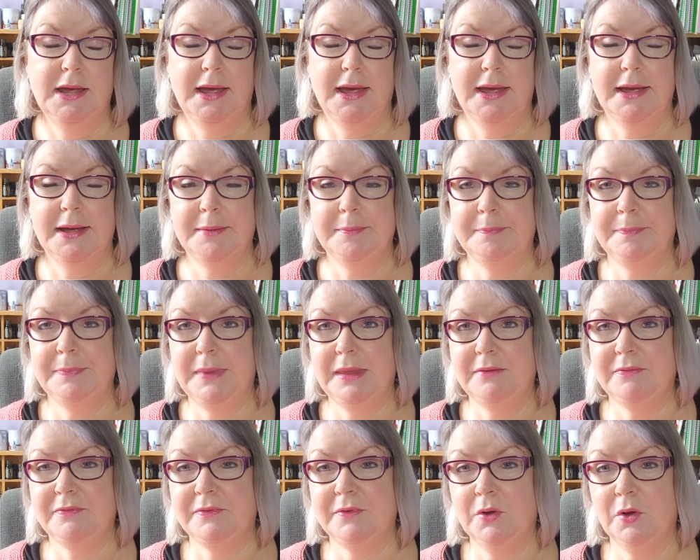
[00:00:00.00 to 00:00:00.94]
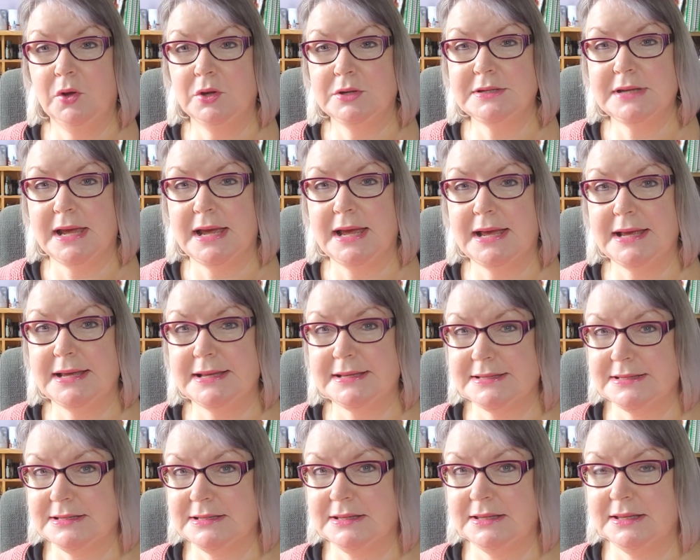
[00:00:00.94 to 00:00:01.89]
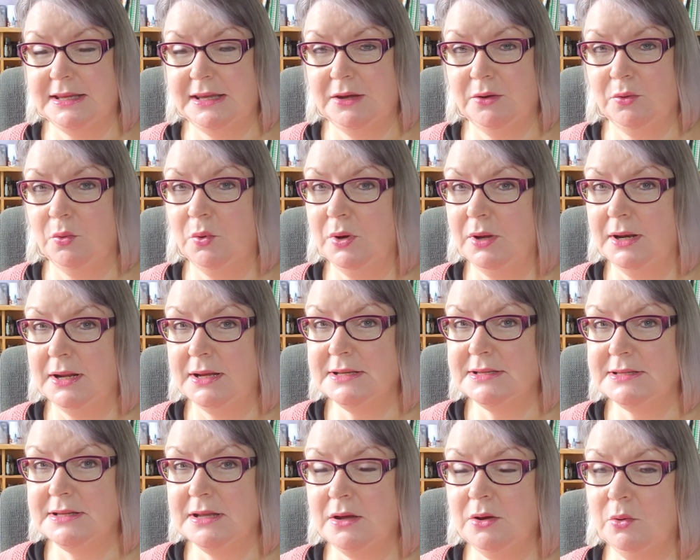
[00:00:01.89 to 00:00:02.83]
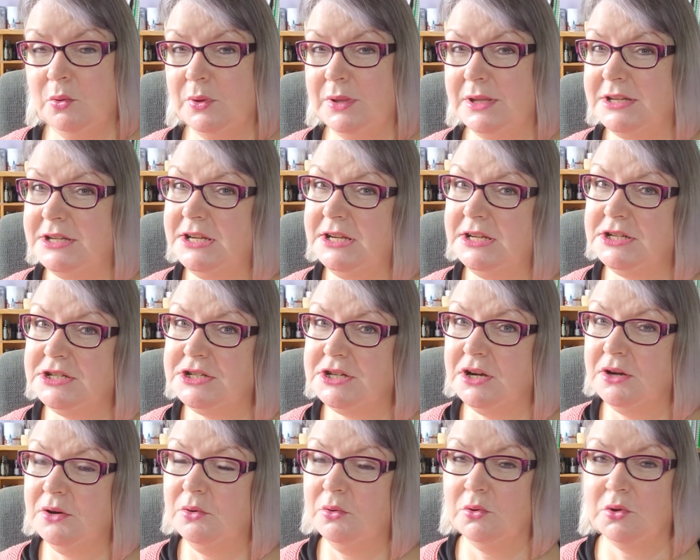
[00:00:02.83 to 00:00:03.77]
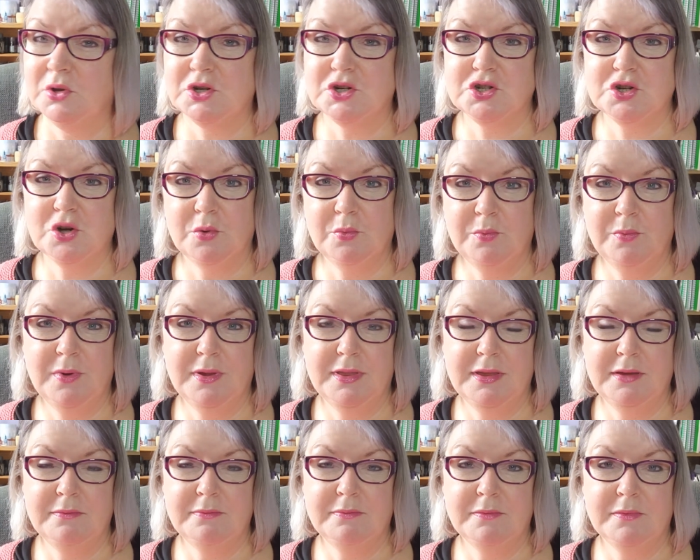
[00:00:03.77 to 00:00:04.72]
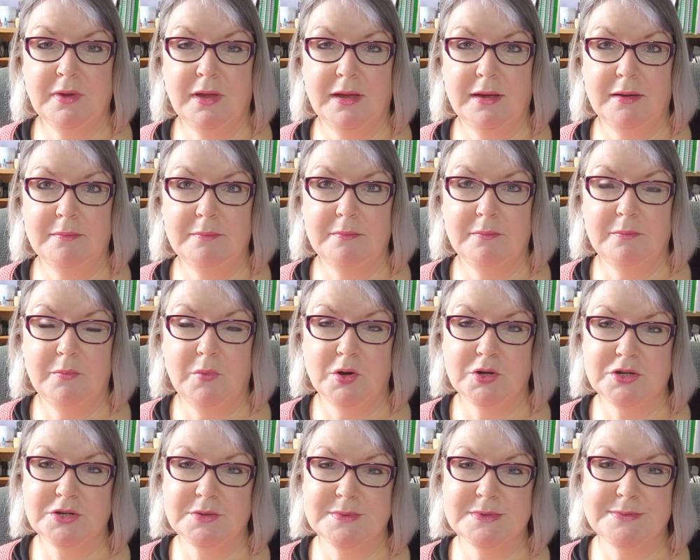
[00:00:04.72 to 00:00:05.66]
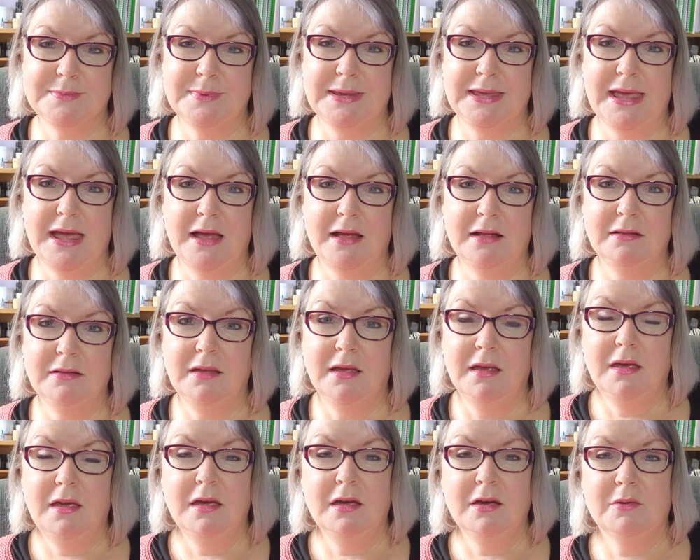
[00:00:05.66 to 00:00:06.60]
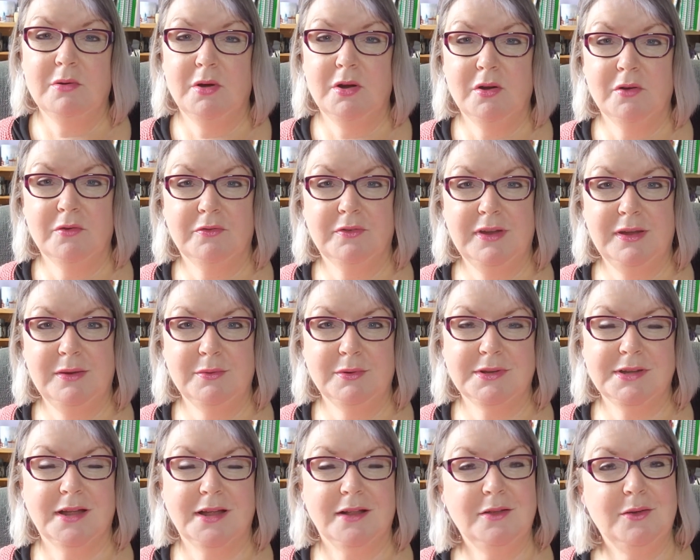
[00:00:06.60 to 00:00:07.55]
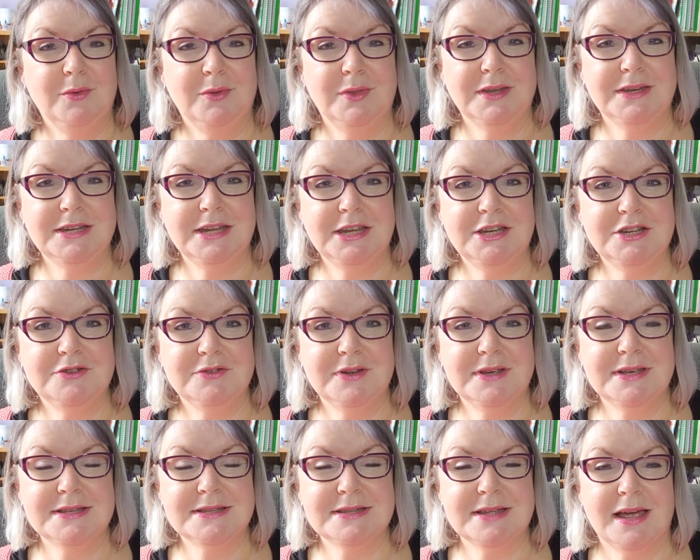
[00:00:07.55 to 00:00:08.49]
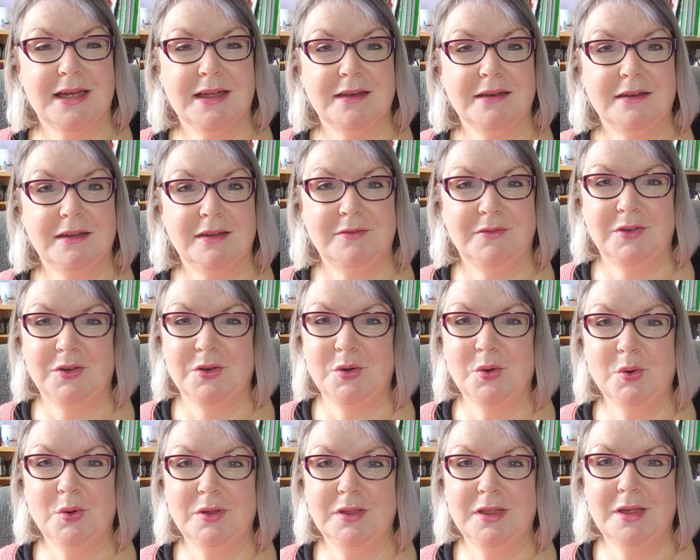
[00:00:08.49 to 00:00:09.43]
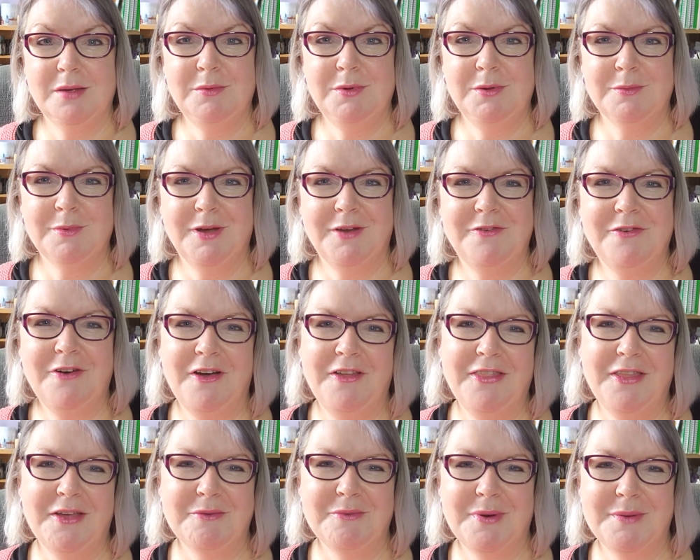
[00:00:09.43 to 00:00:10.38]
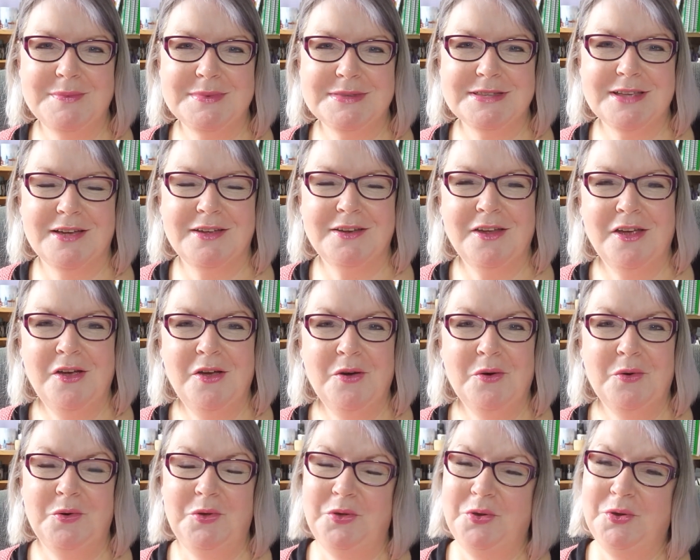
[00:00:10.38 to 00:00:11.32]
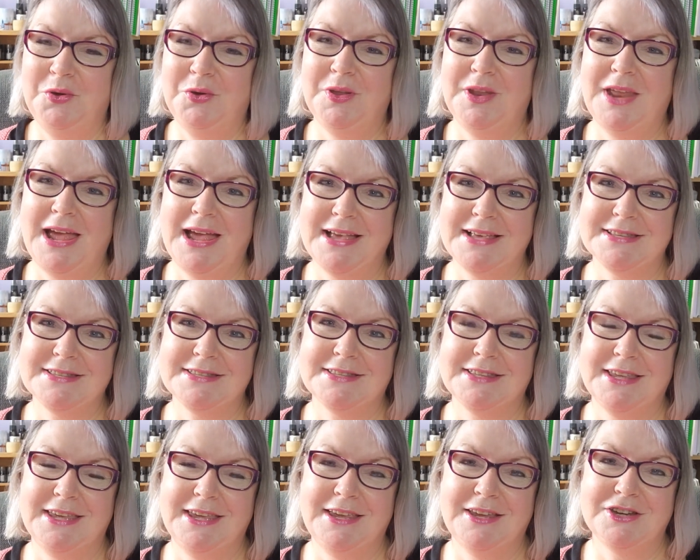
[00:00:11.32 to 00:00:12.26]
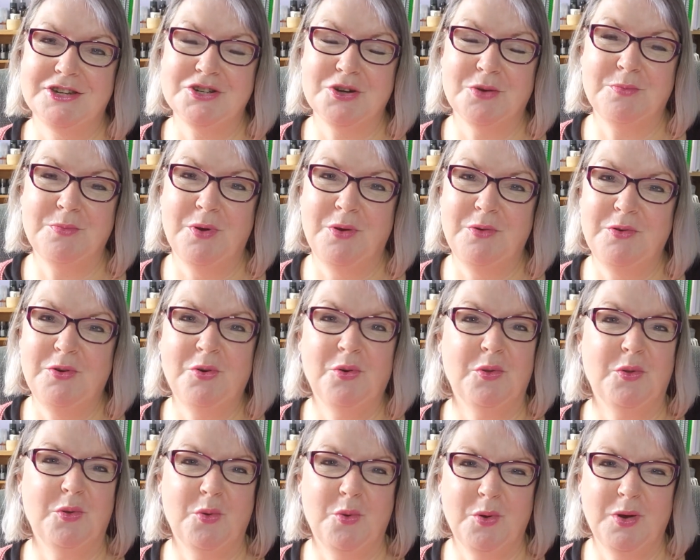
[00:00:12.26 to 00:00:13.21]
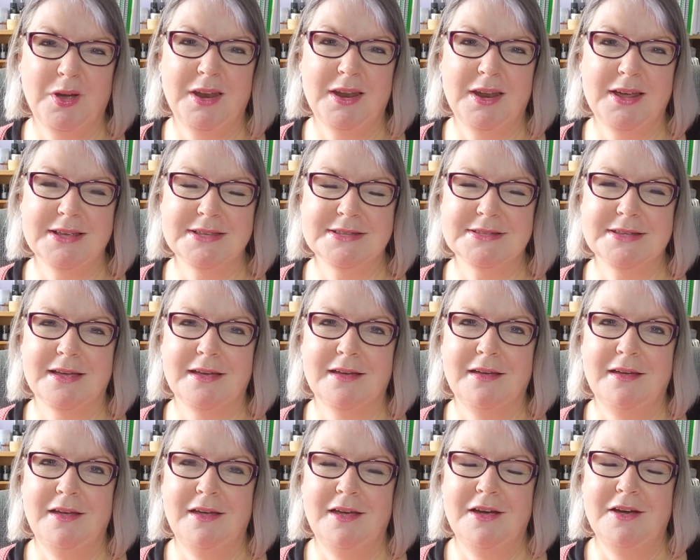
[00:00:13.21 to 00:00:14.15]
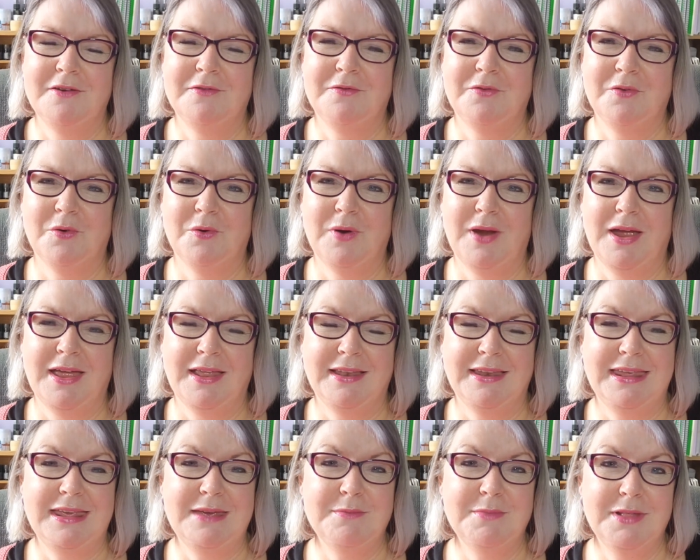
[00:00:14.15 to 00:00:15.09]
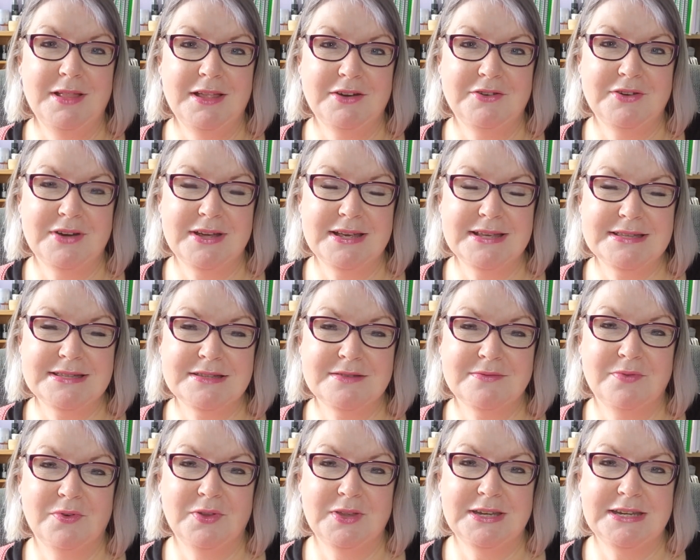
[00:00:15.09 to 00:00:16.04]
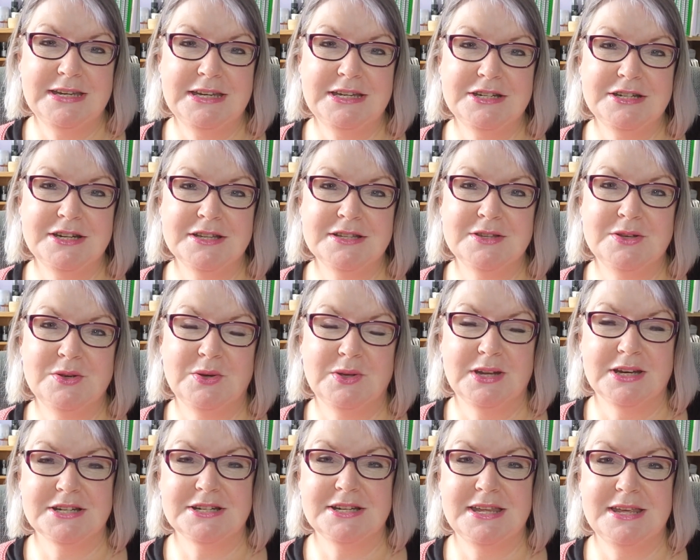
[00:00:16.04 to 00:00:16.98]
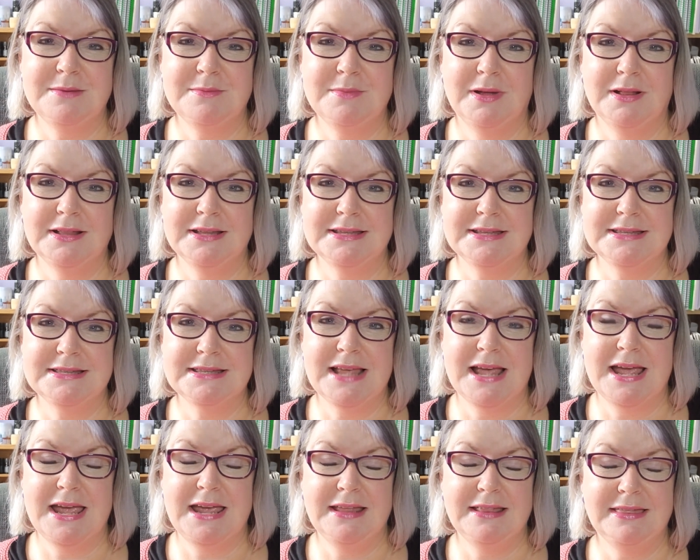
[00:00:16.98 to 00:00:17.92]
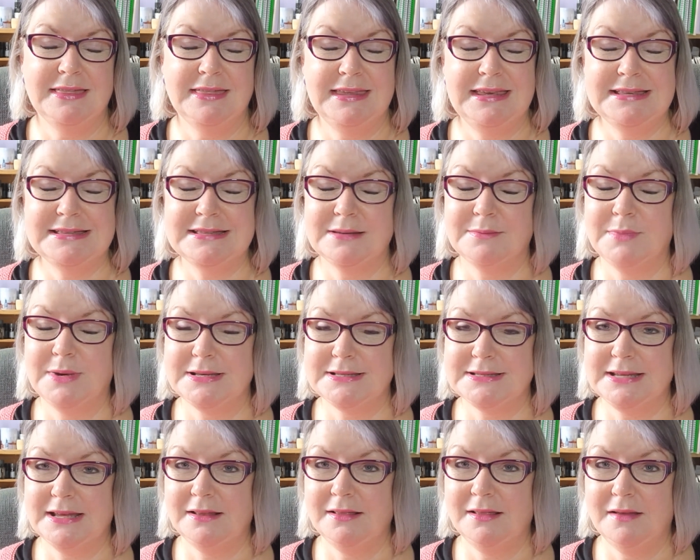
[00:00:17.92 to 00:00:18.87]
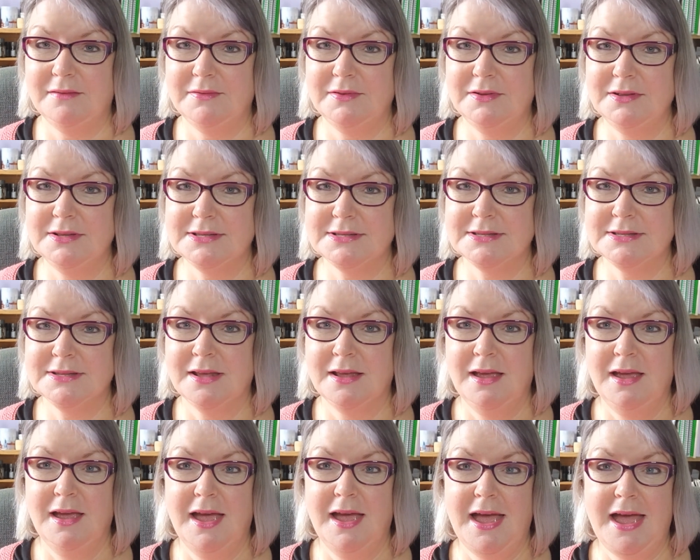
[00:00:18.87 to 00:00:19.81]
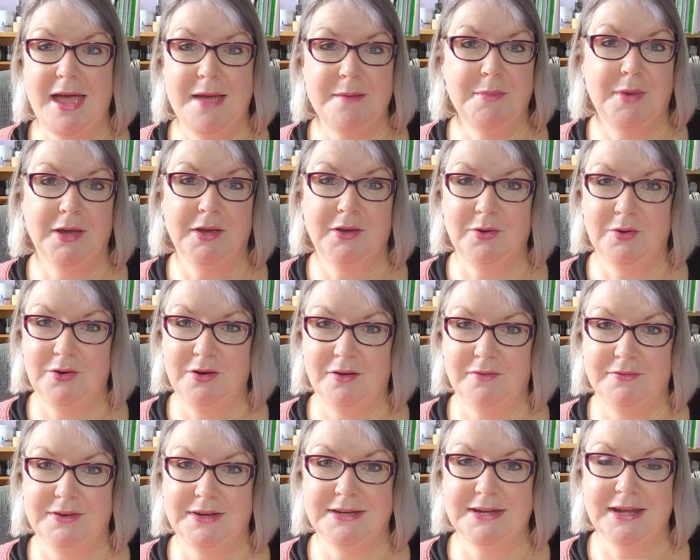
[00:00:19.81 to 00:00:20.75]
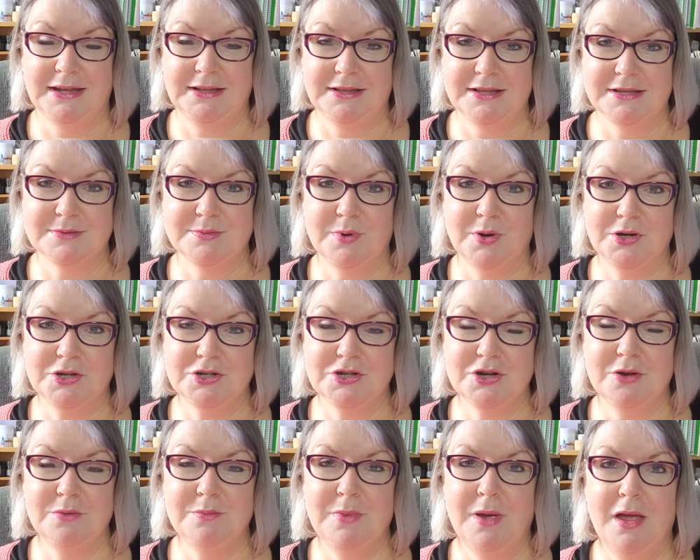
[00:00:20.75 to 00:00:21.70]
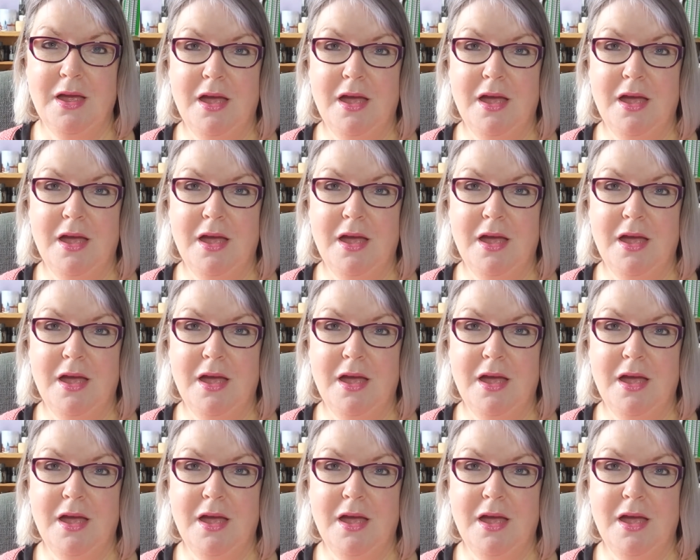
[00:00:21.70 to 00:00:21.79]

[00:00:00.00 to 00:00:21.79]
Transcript: Um, if not, ask the organizer or the teacher or the shop where the um, workshop is being held. Quite often it will tell you the teacher is and if you Google them you might find their website or you could ask the shop owner or the organizer for an email address for the teacher so you can actually email and say these are my skill levels am I good enough to take this workshop?